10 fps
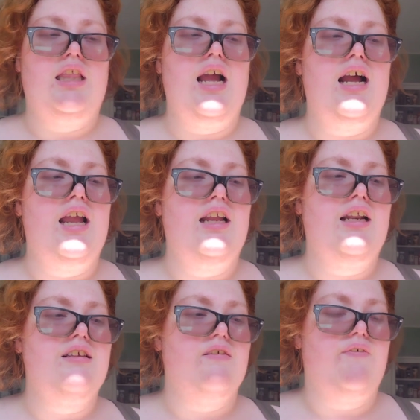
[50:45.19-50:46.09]

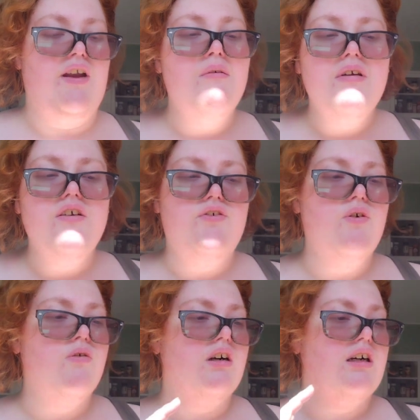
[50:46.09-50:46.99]
that is a family of
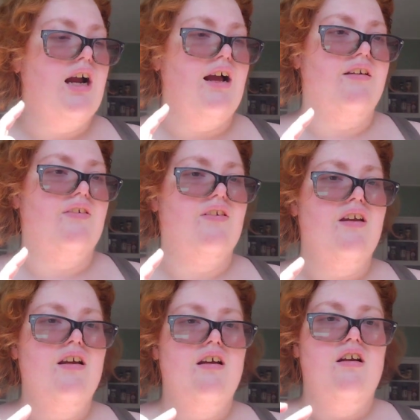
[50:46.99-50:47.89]
four, has
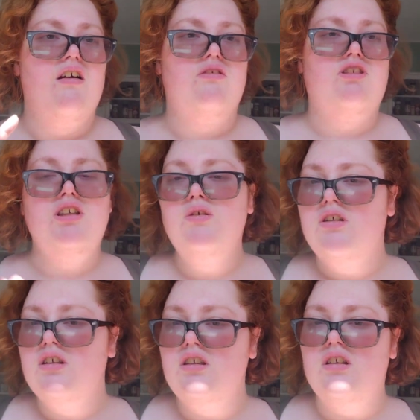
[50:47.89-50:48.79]
two
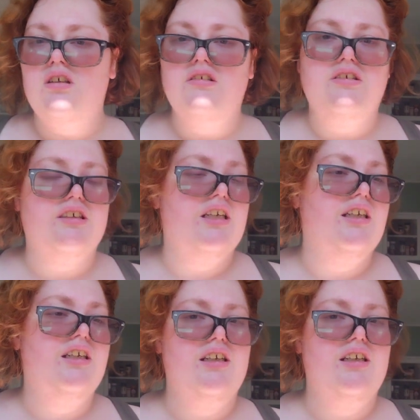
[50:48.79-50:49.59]
girls,